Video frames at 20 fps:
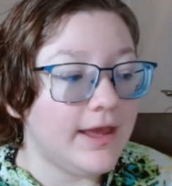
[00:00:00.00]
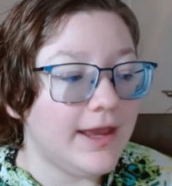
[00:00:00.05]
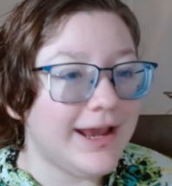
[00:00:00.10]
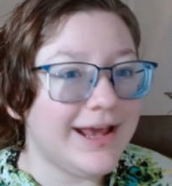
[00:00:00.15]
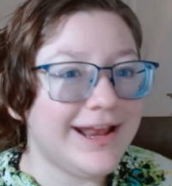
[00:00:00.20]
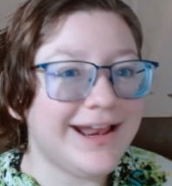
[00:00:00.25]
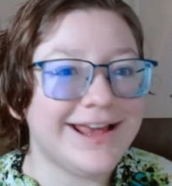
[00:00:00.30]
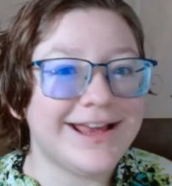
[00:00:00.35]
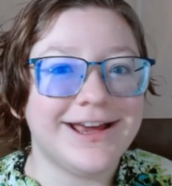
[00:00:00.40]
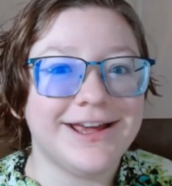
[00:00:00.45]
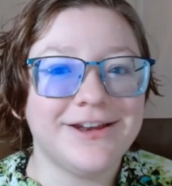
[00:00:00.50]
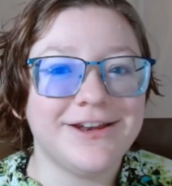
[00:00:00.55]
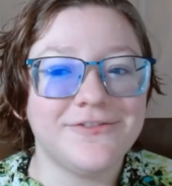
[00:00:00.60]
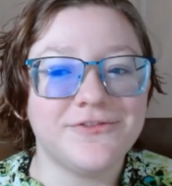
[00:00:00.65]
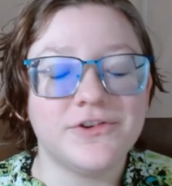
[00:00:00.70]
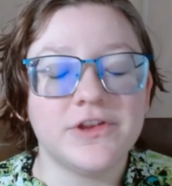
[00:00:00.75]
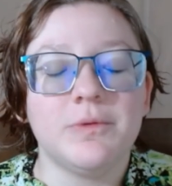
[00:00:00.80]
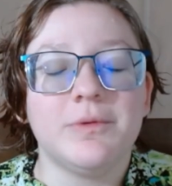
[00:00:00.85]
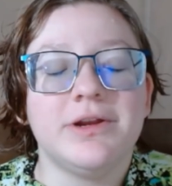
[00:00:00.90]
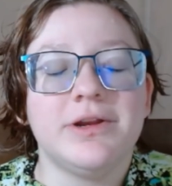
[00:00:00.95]
And I kind of
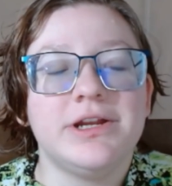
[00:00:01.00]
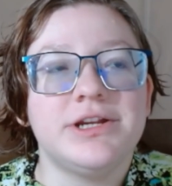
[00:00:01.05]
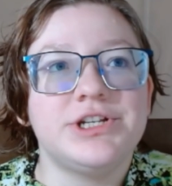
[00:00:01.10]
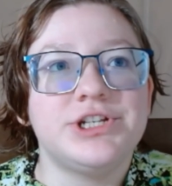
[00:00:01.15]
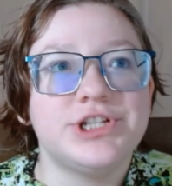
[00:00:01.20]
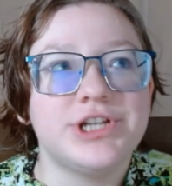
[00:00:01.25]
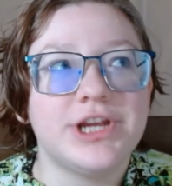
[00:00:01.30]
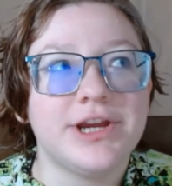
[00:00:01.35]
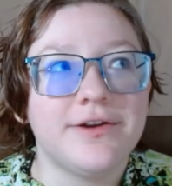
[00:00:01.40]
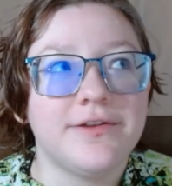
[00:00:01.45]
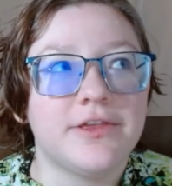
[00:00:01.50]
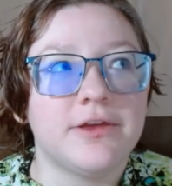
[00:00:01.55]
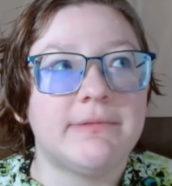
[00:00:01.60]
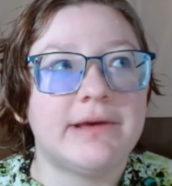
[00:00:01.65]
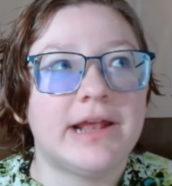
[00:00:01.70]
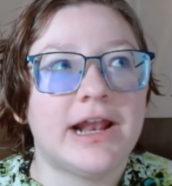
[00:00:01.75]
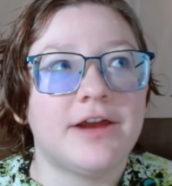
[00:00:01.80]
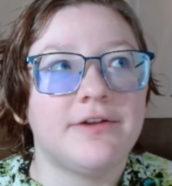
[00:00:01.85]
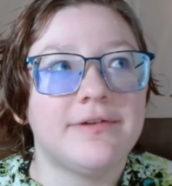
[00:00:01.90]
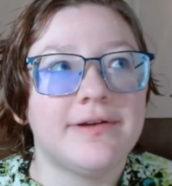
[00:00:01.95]
really wanted to share them,
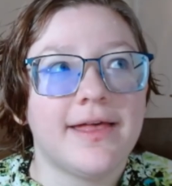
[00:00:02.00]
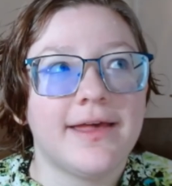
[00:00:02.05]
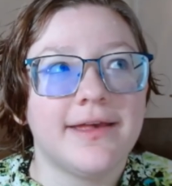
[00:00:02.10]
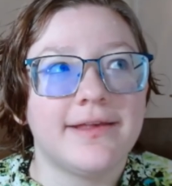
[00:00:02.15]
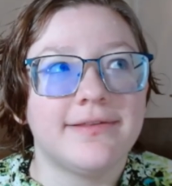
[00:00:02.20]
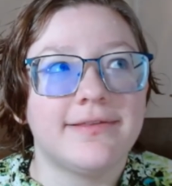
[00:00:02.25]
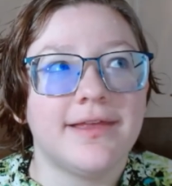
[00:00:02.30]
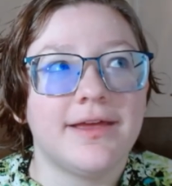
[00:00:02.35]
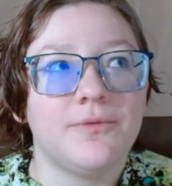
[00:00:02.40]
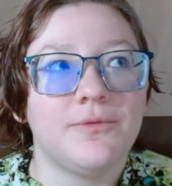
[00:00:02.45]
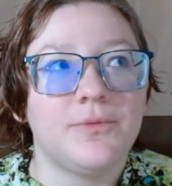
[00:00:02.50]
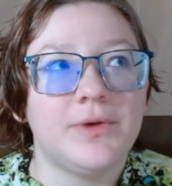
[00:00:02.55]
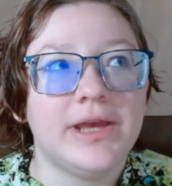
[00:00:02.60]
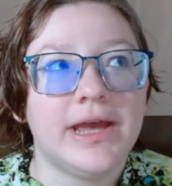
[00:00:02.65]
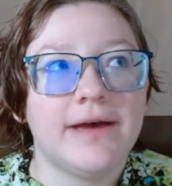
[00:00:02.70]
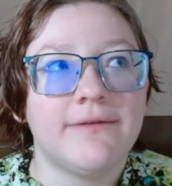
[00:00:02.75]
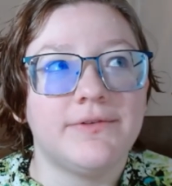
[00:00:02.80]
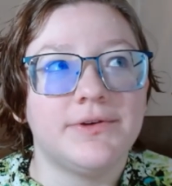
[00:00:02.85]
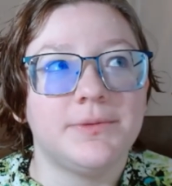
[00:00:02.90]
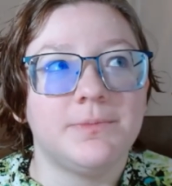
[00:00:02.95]
and I realized that we
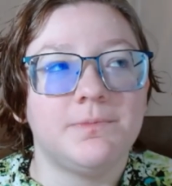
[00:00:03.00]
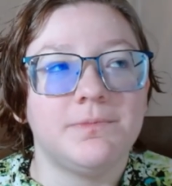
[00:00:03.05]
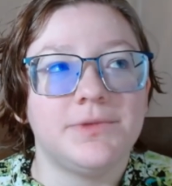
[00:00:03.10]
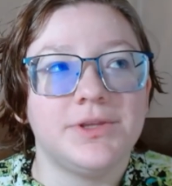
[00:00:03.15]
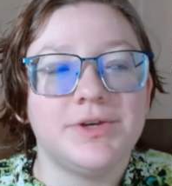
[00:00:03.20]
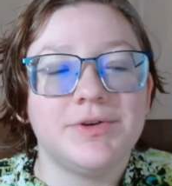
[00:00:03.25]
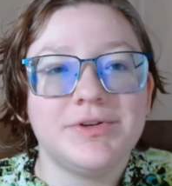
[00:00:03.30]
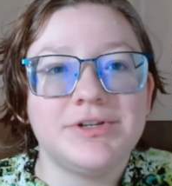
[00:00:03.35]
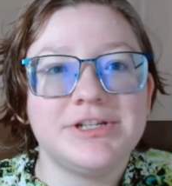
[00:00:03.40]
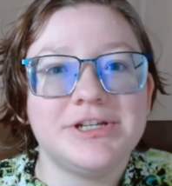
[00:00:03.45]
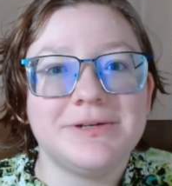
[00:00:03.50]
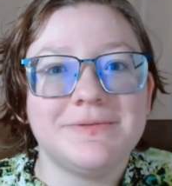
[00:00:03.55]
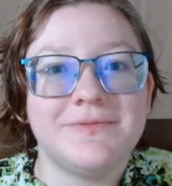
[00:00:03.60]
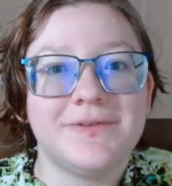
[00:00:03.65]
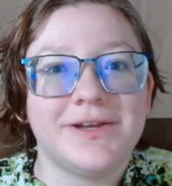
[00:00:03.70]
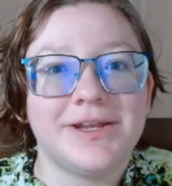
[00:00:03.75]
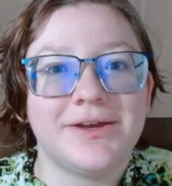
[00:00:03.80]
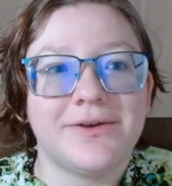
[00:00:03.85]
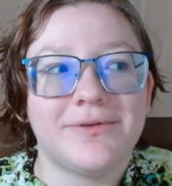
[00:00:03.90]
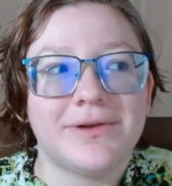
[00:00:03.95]
have a YouTube
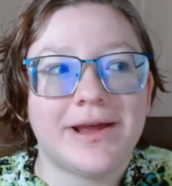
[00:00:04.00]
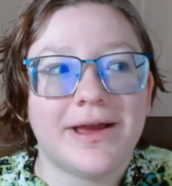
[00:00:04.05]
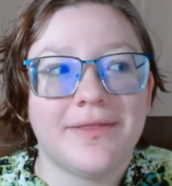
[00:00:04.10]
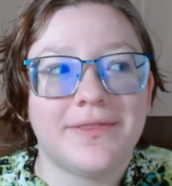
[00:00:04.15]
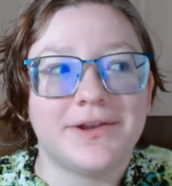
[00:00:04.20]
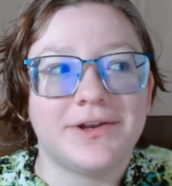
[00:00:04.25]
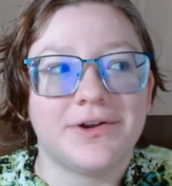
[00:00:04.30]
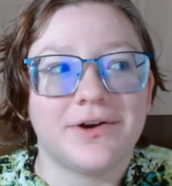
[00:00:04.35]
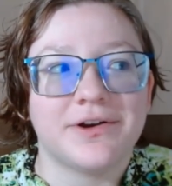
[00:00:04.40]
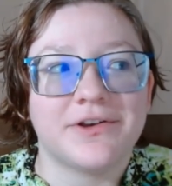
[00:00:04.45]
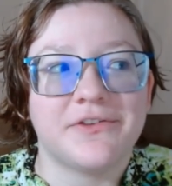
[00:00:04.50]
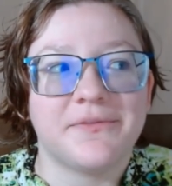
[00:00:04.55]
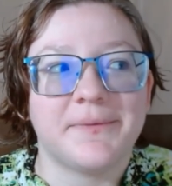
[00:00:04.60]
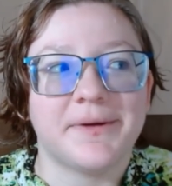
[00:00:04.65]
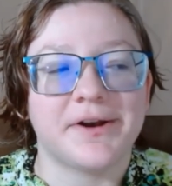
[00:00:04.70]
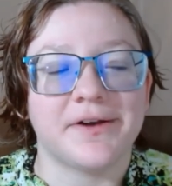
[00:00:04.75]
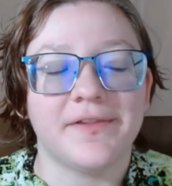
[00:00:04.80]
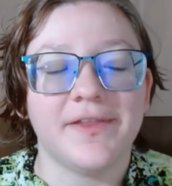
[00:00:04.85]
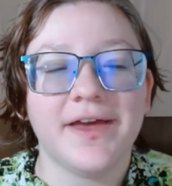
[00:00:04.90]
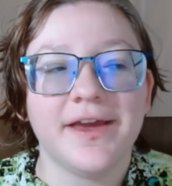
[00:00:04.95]
video now that talks
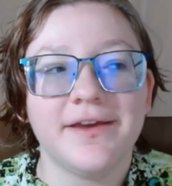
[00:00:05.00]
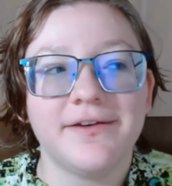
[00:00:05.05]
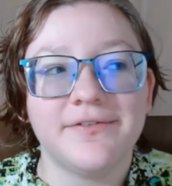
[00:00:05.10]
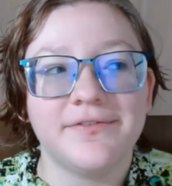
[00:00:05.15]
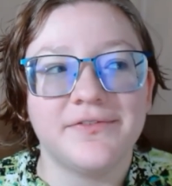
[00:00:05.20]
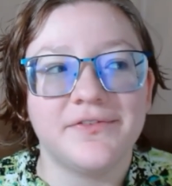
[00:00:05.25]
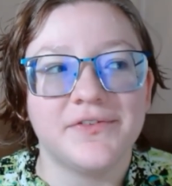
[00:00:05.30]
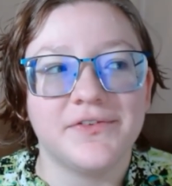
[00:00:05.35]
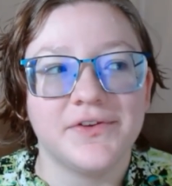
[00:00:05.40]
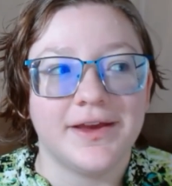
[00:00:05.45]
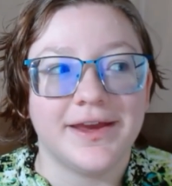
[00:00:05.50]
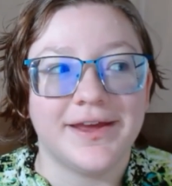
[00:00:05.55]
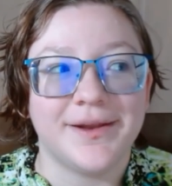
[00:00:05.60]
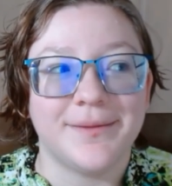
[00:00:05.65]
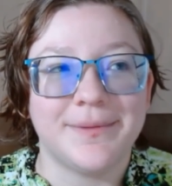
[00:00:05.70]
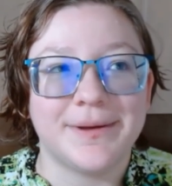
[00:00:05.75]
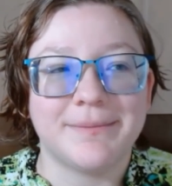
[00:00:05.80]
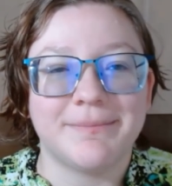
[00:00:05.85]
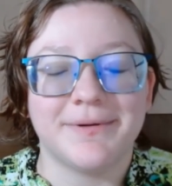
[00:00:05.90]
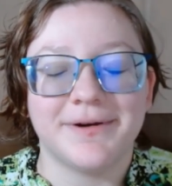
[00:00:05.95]
about our life, and a
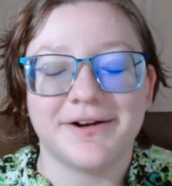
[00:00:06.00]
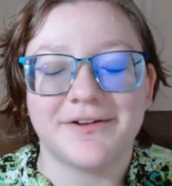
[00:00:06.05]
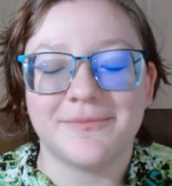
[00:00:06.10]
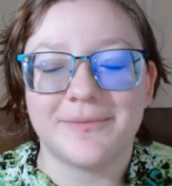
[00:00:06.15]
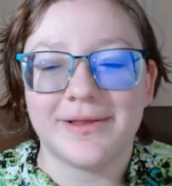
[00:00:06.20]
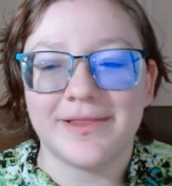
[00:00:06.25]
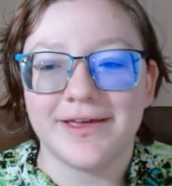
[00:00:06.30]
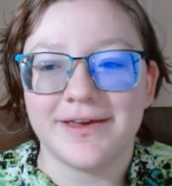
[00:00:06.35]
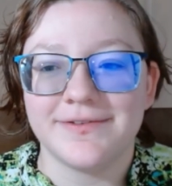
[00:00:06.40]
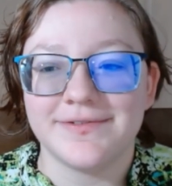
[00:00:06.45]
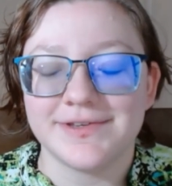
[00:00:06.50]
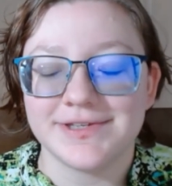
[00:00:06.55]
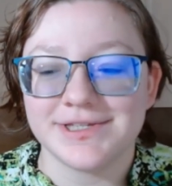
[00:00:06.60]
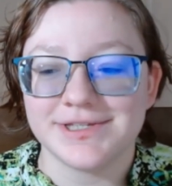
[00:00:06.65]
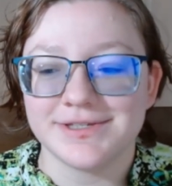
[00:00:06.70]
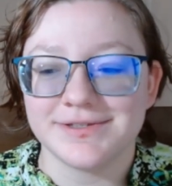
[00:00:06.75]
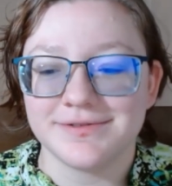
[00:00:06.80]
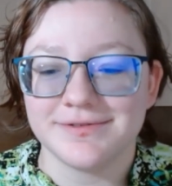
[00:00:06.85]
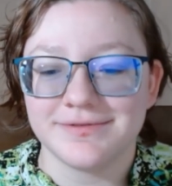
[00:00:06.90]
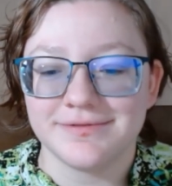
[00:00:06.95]
big part of my life
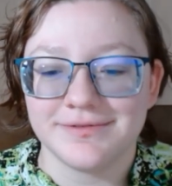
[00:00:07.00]
is,